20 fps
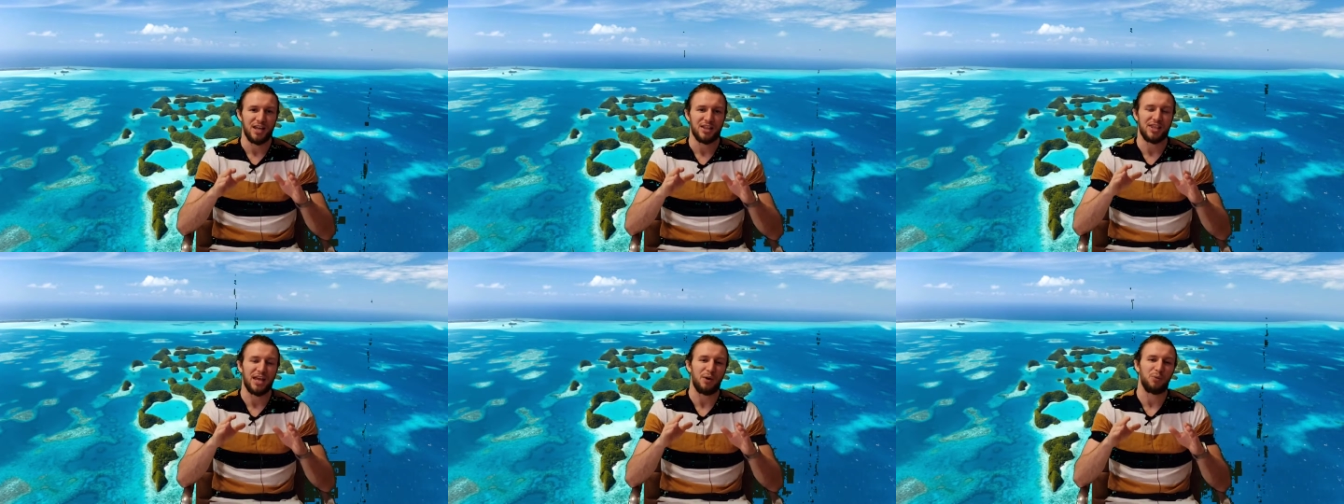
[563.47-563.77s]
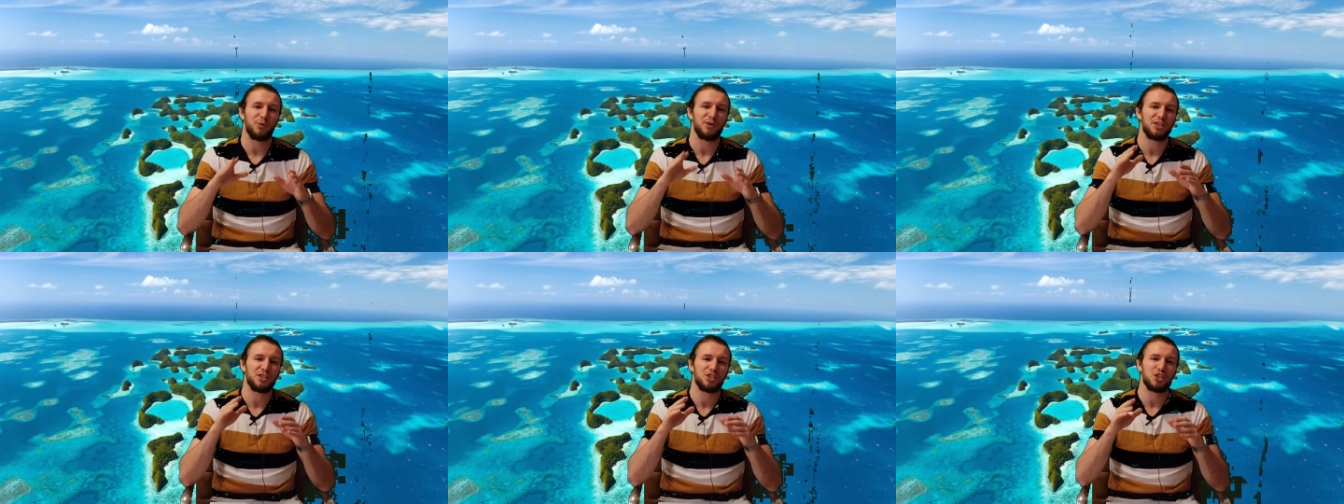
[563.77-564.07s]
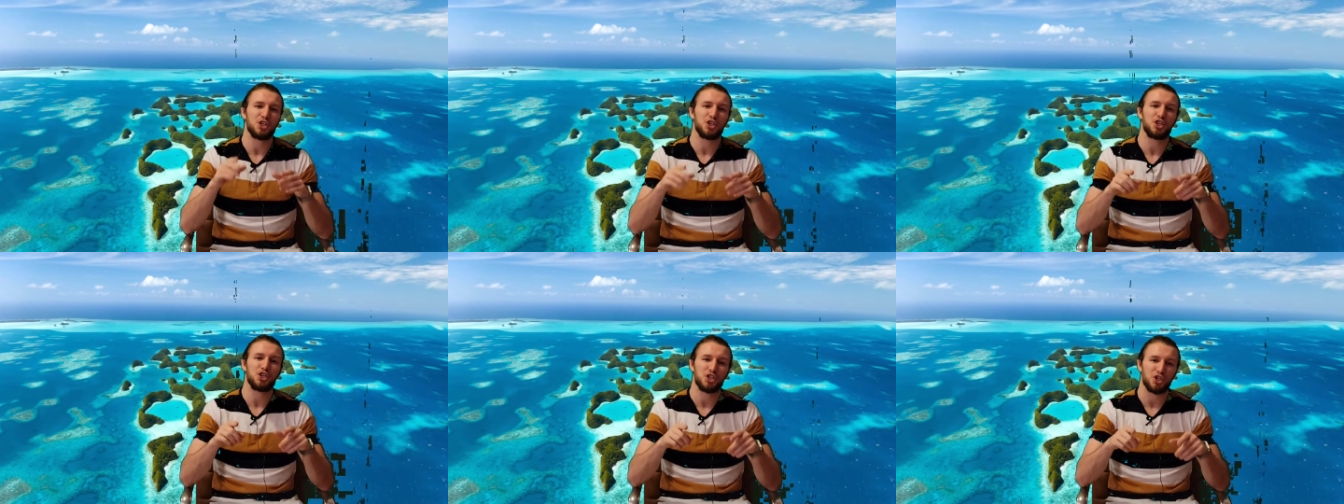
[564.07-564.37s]
that with
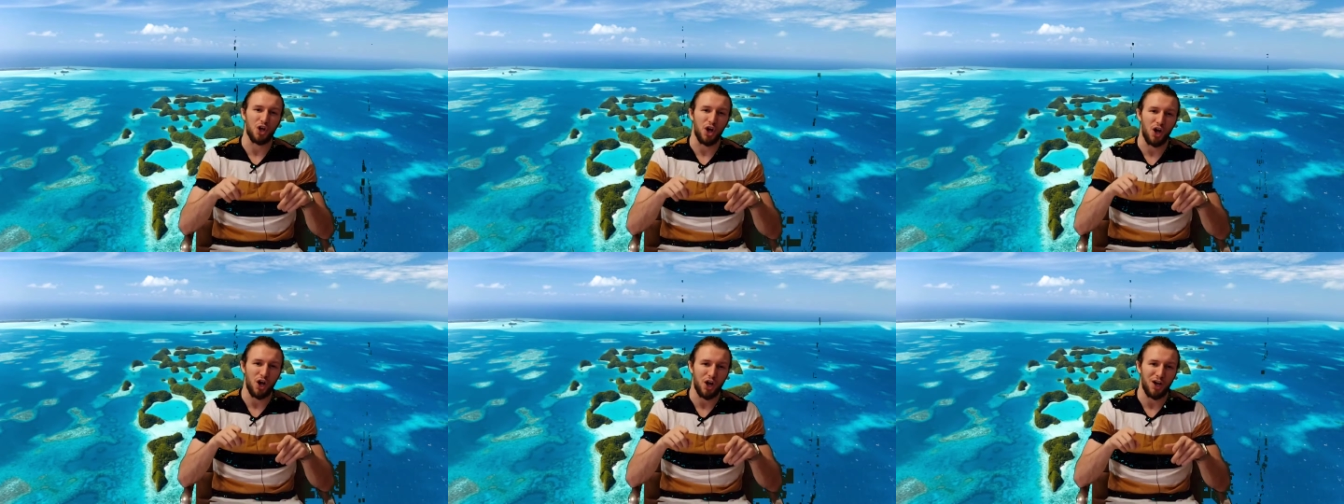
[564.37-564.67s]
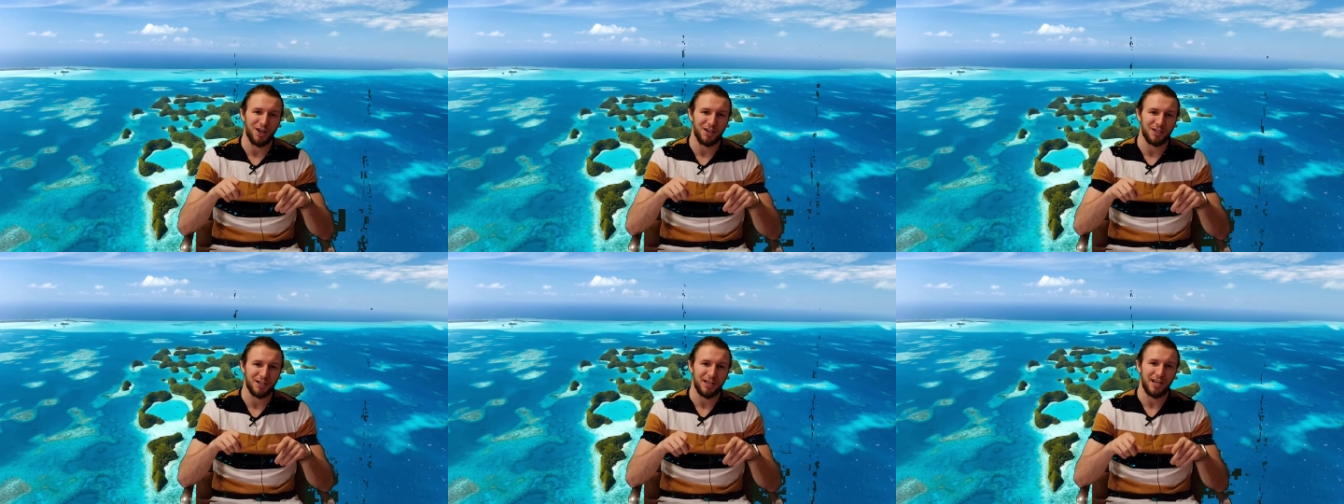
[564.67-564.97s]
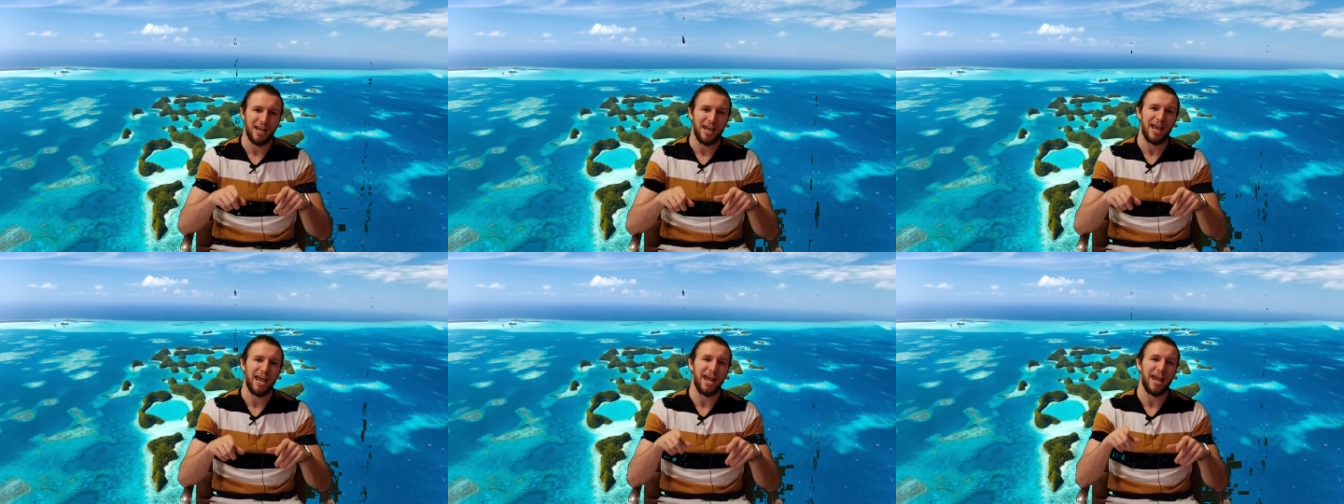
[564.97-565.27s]
Deshawn
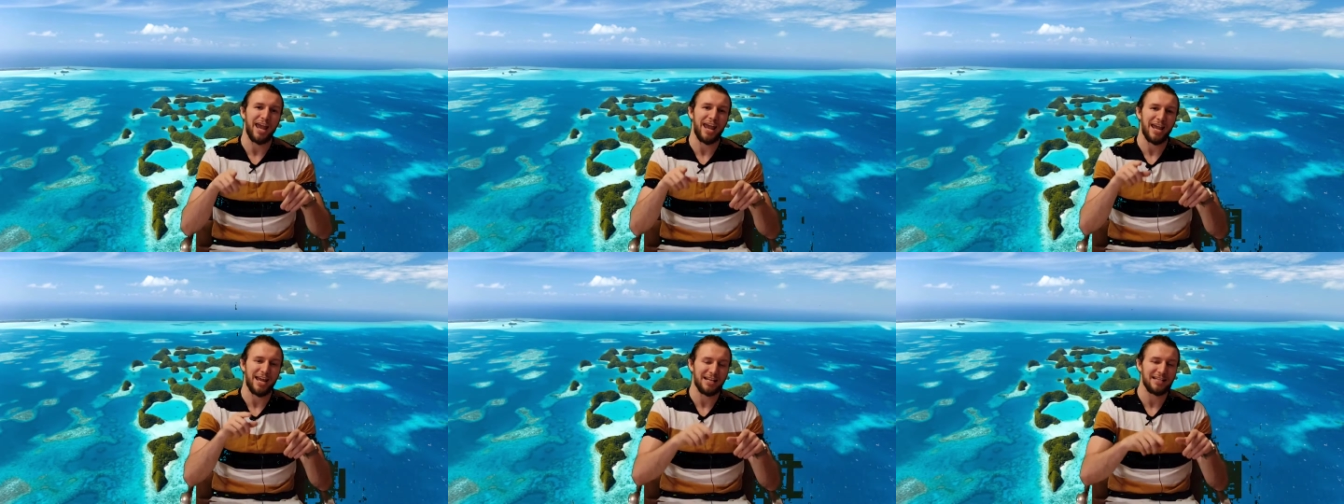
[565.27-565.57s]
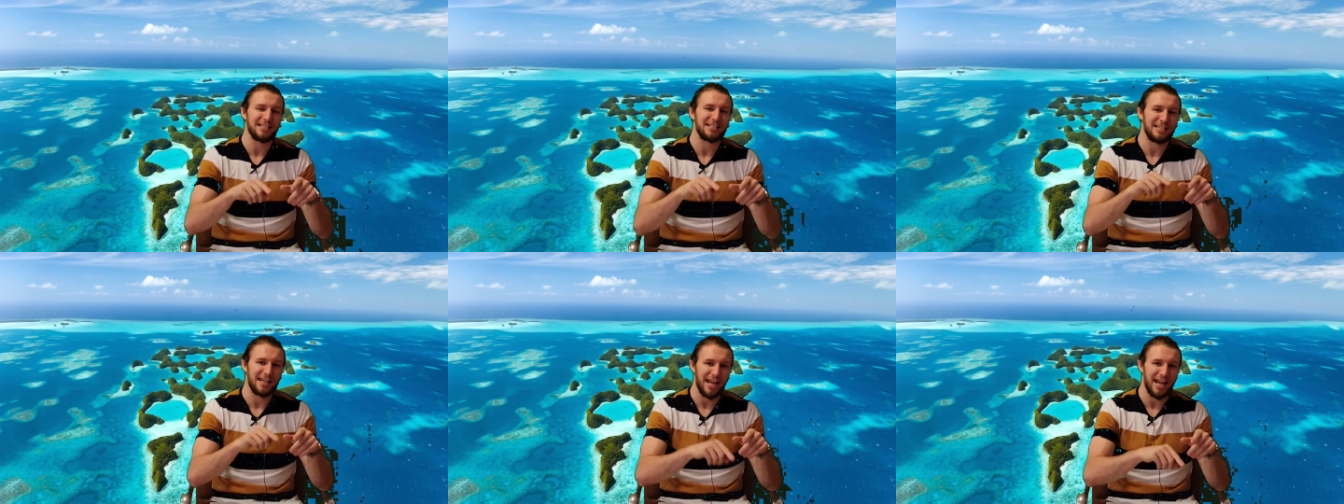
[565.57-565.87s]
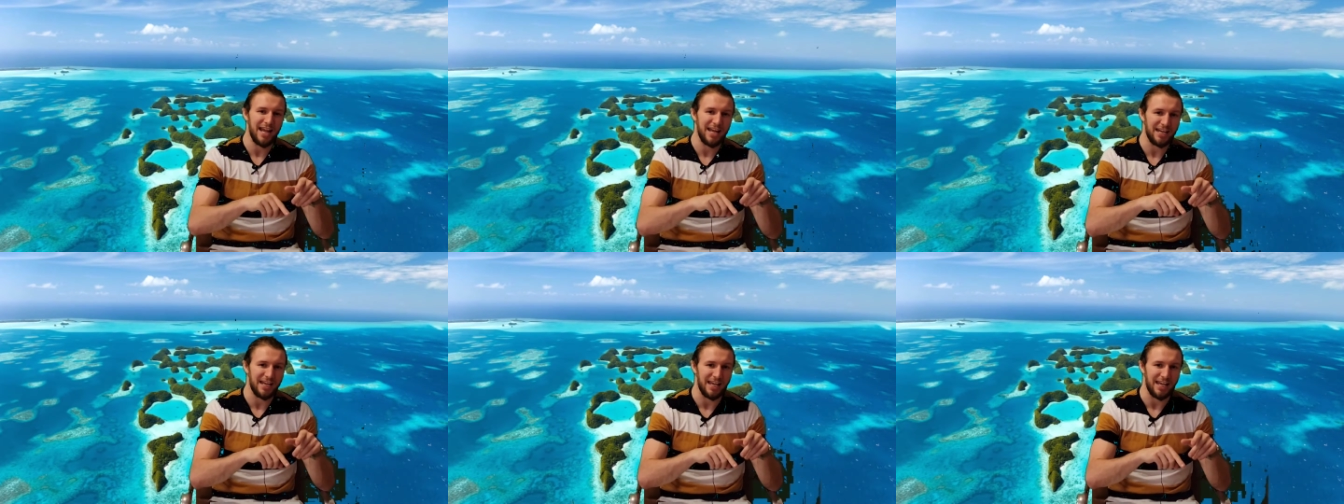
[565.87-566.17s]
and
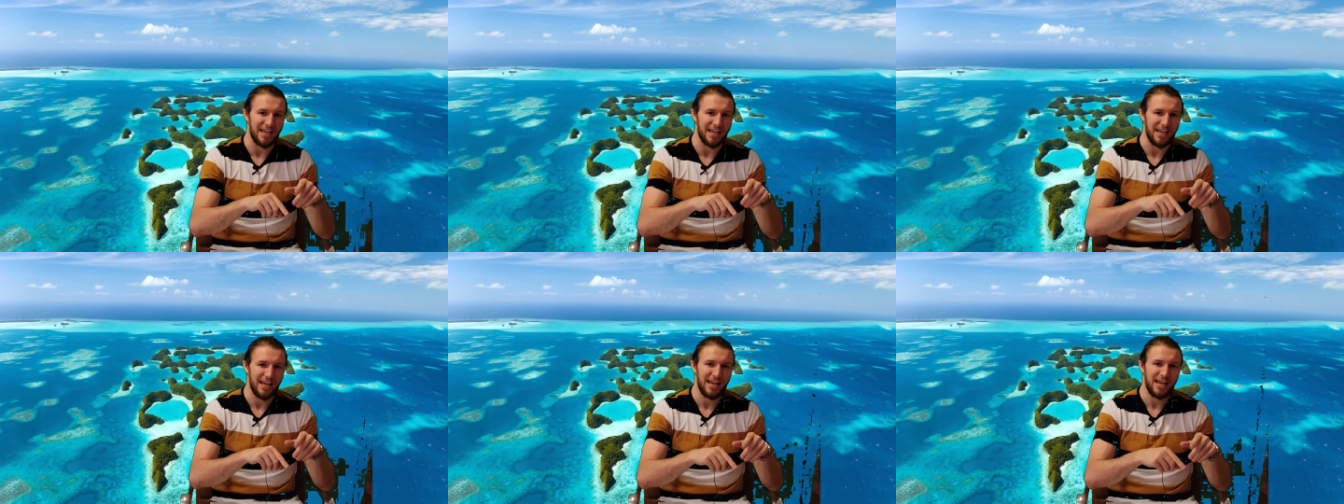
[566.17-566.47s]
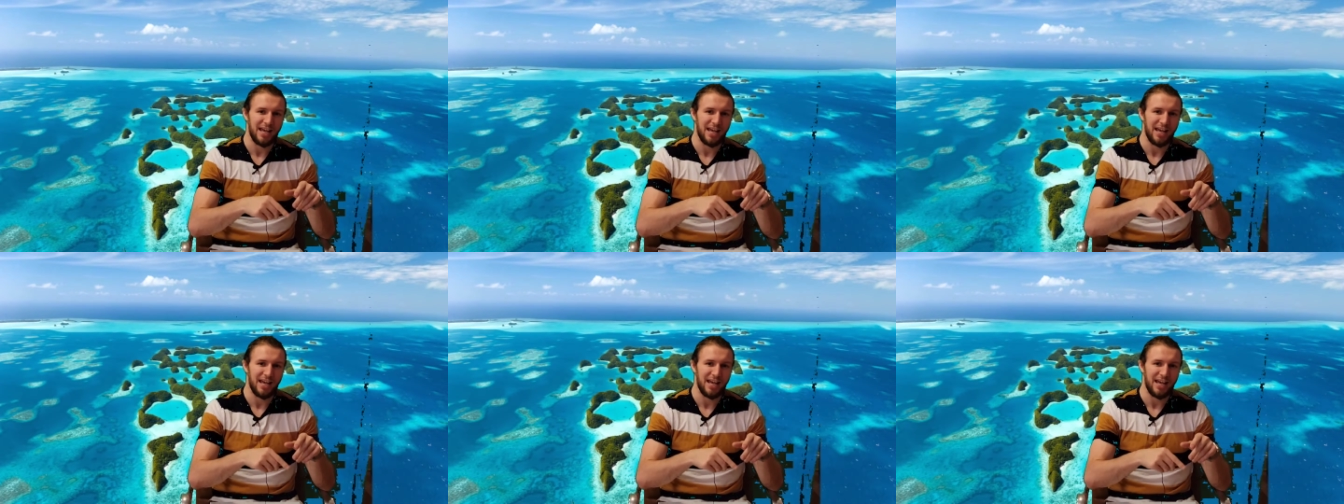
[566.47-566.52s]
Danny